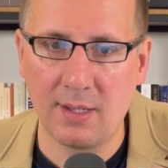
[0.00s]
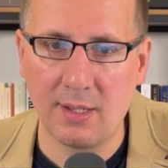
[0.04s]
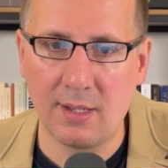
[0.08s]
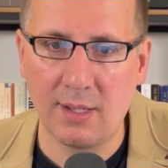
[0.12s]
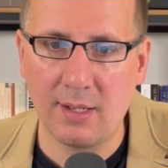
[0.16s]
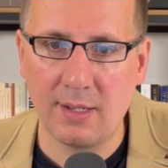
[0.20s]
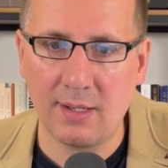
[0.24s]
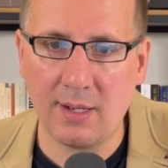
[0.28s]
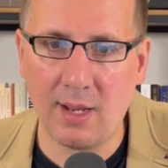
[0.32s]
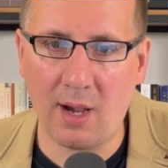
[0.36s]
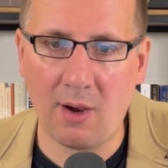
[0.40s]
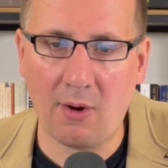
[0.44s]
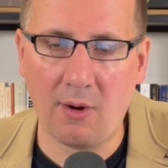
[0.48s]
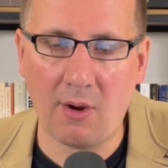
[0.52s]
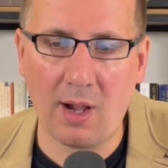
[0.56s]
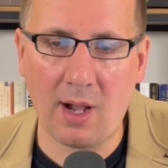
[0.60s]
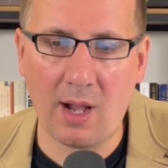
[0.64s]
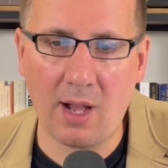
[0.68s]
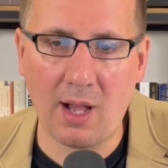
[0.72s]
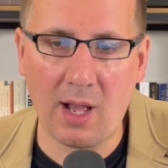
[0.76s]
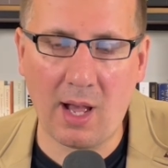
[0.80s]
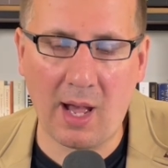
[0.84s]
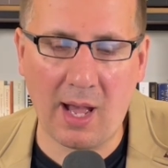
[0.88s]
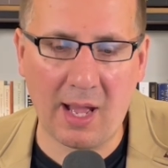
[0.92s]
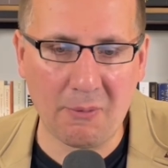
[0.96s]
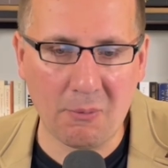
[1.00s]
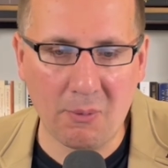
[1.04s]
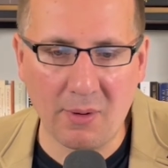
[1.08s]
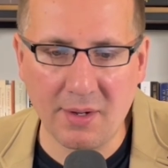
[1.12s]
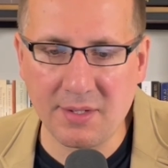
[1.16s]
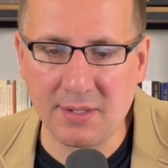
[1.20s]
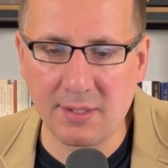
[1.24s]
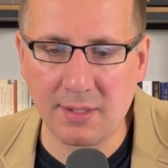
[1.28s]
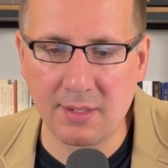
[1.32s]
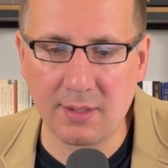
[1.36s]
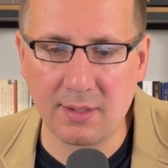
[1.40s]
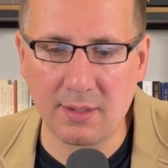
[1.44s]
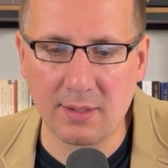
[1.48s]
Now, I
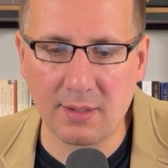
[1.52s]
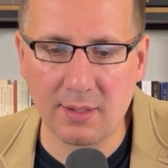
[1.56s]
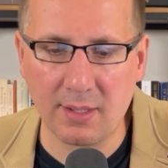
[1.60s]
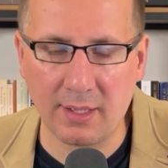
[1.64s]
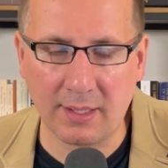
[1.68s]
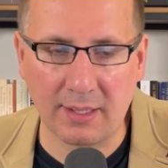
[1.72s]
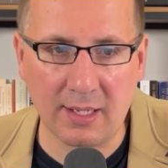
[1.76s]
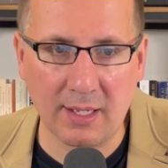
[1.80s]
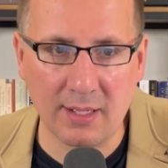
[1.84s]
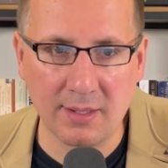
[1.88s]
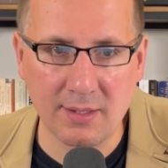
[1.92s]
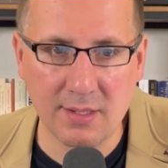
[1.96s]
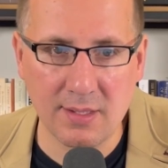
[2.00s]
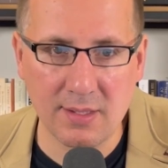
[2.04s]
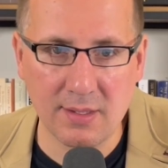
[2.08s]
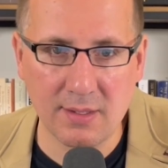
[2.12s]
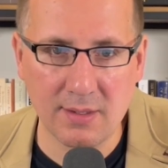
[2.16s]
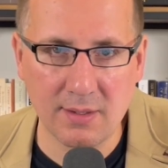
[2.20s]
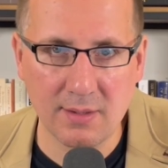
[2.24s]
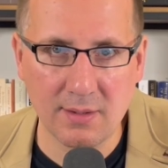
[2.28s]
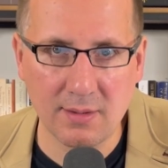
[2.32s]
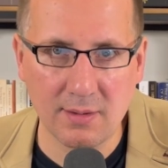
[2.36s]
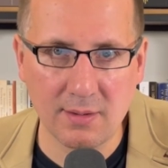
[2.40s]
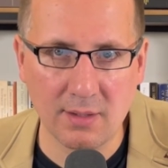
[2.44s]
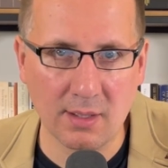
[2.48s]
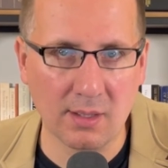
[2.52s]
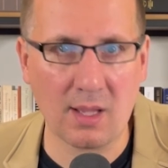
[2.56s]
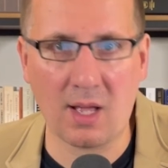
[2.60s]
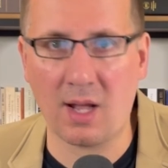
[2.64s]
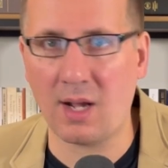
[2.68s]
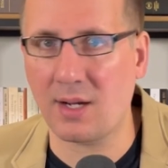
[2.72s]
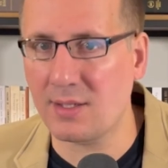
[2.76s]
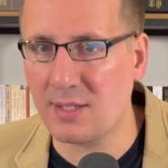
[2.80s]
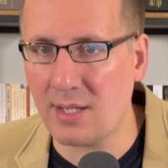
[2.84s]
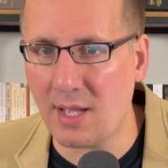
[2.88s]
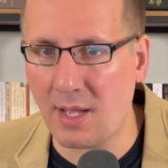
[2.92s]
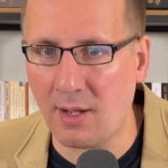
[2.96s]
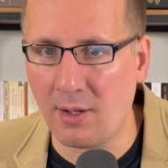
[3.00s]
wasn't against the
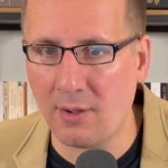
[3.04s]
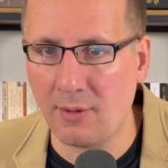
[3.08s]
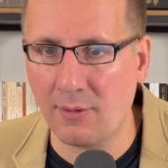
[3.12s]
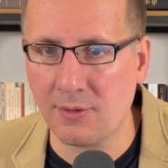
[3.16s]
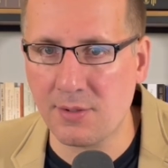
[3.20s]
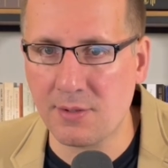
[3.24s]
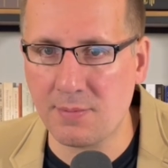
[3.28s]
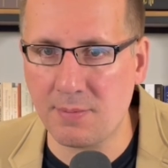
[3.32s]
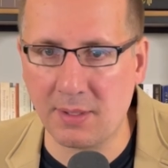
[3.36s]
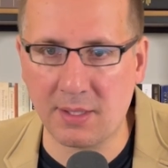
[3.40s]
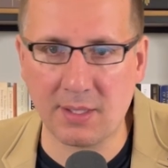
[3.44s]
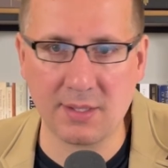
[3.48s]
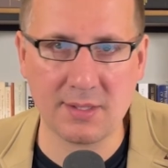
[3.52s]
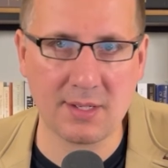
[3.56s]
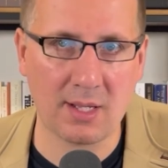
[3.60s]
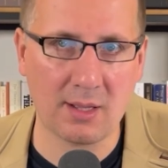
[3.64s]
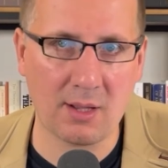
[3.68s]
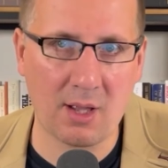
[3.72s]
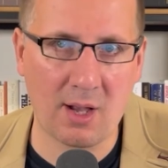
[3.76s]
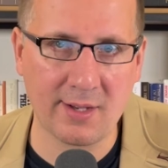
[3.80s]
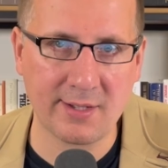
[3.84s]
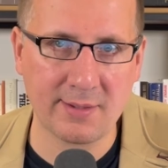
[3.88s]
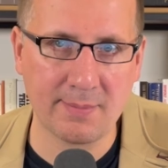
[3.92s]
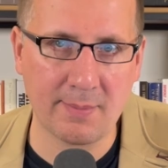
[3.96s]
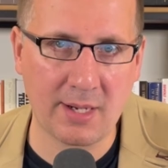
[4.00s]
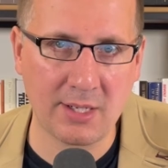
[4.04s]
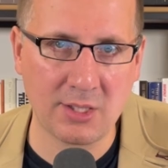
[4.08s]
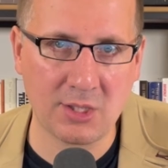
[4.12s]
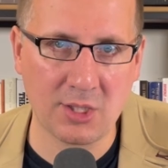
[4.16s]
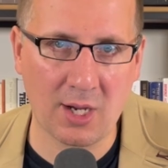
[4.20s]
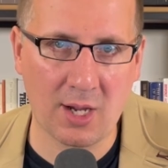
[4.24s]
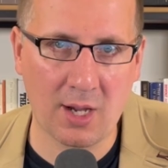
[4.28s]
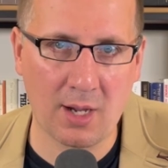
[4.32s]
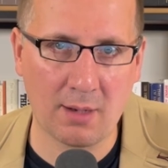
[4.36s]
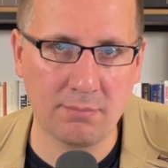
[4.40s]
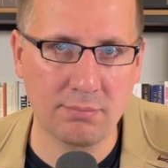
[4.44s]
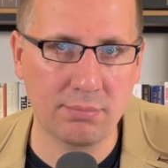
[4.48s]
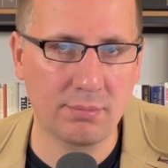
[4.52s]
lockdowns because I lost my
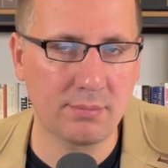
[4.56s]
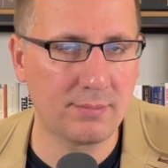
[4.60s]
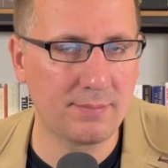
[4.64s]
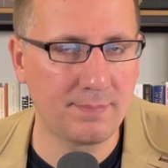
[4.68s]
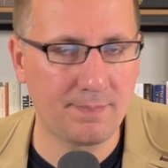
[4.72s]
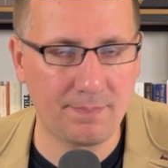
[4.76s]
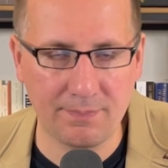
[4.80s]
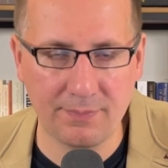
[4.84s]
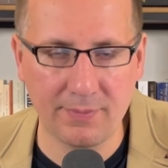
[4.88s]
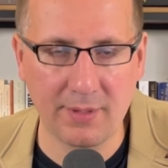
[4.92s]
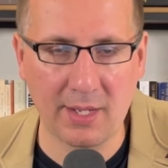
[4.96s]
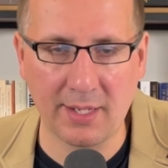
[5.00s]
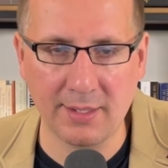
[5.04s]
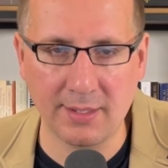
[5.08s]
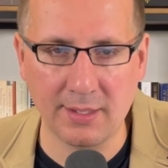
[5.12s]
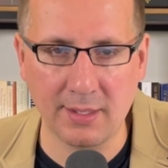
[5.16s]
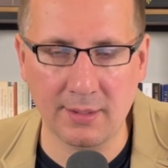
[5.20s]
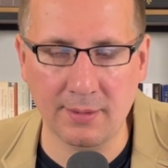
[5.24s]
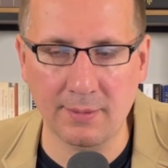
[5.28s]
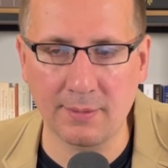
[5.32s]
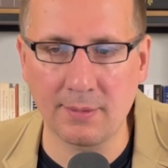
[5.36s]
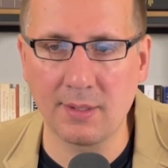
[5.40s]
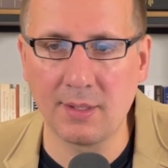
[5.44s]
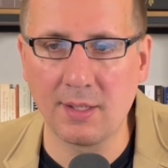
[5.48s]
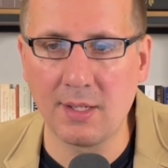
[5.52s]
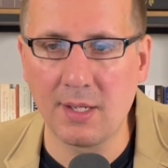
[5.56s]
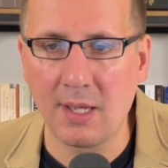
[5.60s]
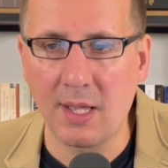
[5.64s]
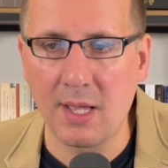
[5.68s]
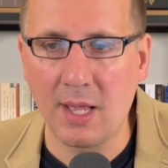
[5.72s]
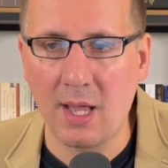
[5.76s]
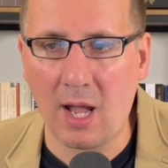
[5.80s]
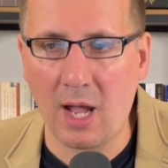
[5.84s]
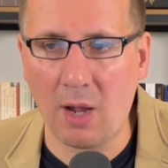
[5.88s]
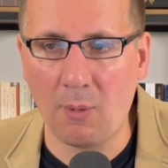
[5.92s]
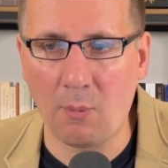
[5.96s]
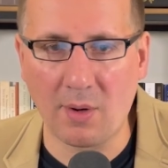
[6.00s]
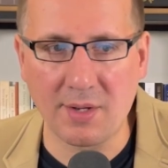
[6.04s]
job. I didn't.
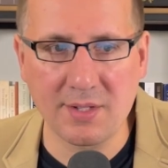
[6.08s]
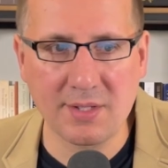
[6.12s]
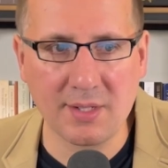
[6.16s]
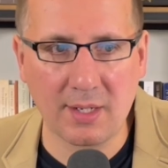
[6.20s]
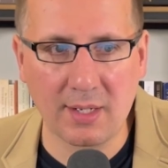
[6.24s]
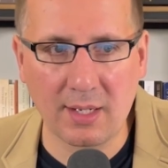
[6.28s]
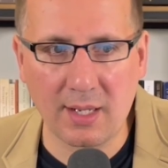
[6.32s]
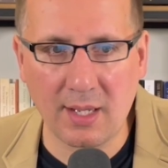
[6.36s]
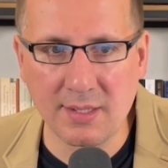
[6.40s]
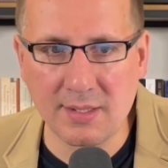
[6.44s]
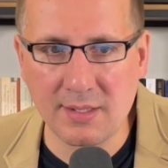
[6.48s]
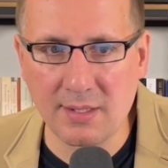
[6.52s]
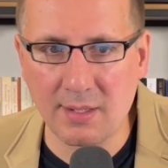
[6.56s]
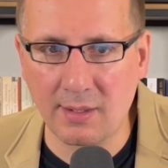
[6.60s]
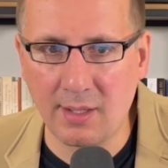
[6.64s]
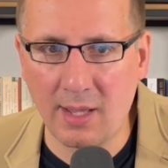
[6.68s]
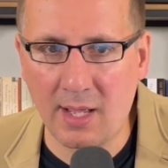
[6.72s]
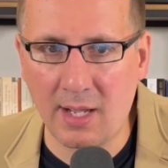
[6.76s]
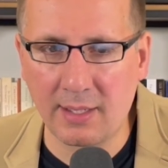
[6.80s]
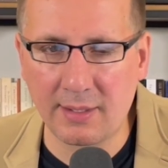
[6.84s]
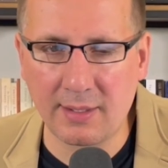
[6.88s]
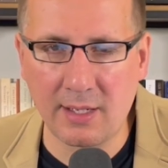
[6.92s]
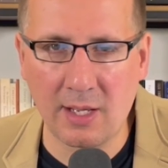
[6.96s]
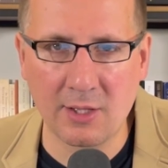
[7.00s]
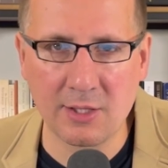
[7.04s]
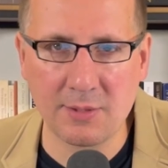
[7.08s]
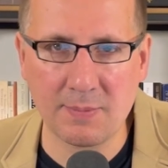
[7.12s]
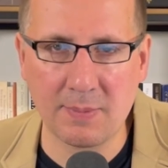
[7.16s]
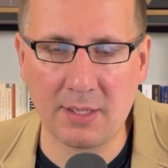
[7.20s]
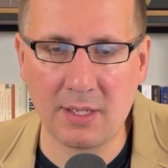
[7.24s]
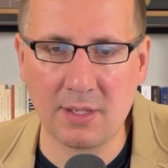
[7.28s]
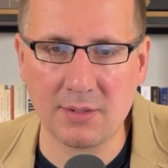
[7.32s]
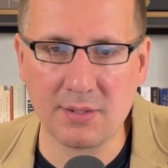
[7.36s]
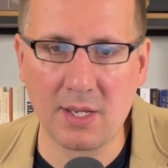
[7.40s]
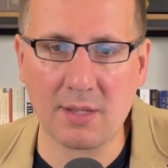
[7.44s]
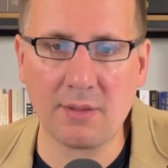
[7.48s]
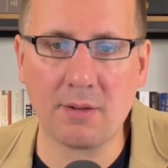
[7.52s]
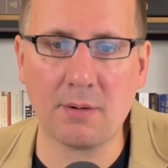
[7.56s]
I wasn't against the lockdowns
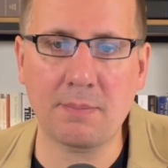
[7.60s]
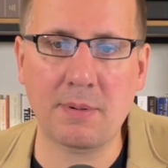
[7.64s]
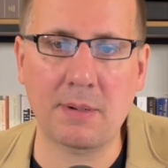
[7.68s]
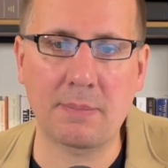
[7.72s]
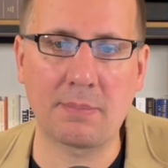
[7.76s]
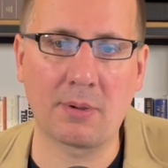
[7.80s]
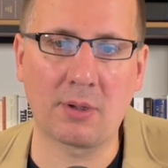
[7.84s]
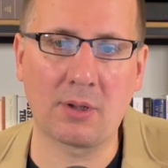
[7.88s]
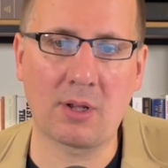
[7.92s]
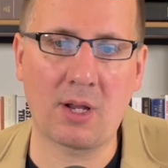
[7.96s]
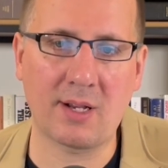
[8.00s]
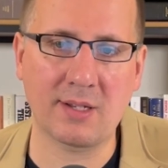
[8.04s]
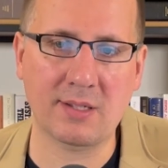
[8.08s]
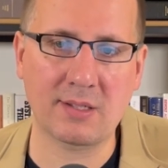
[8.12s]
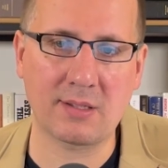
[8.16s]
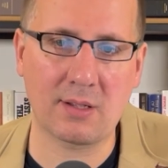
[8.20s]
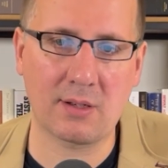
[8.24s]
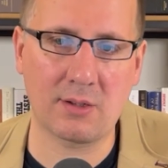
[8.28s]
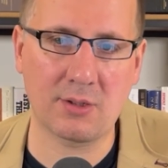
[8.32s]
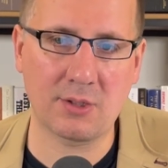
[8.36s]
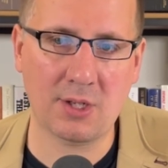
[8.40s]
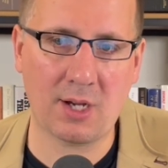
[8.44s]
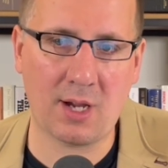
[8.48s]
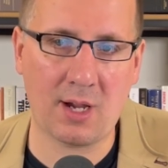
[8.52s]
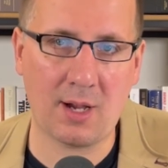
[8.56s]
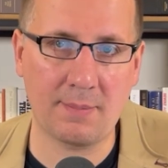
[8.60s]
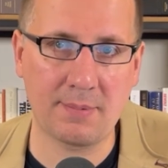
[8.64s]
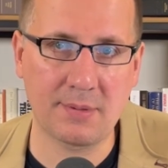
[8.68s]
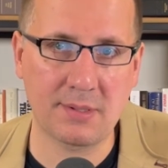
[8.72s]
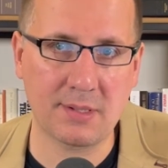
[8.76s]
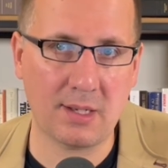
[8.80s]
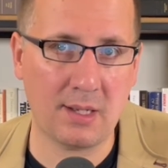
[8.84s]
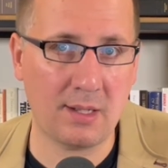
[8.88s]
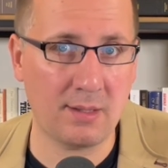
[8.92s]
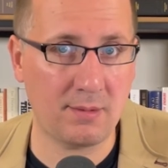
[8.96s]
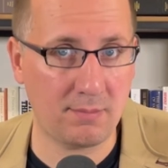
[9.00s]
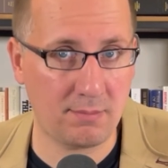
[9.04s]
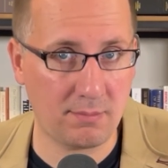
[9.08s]
because other people lost their jobs,
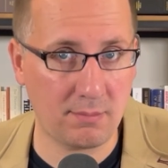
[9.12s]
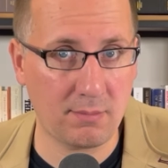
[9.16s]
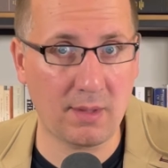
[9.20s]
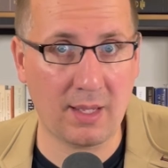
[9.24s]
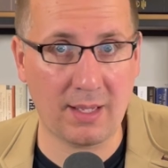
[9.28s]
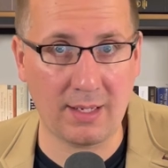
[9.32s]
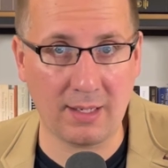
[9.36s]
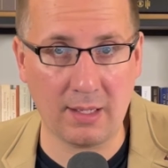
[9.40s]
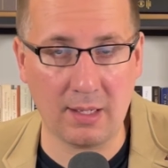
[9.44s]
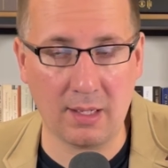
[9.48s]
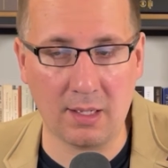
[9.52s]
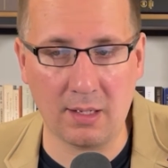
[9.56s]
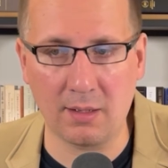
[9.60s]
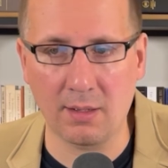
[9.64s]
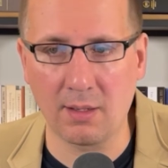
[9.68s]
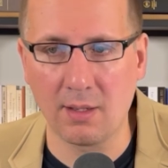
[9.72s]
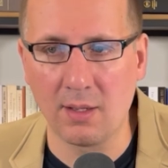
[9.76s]
and they did.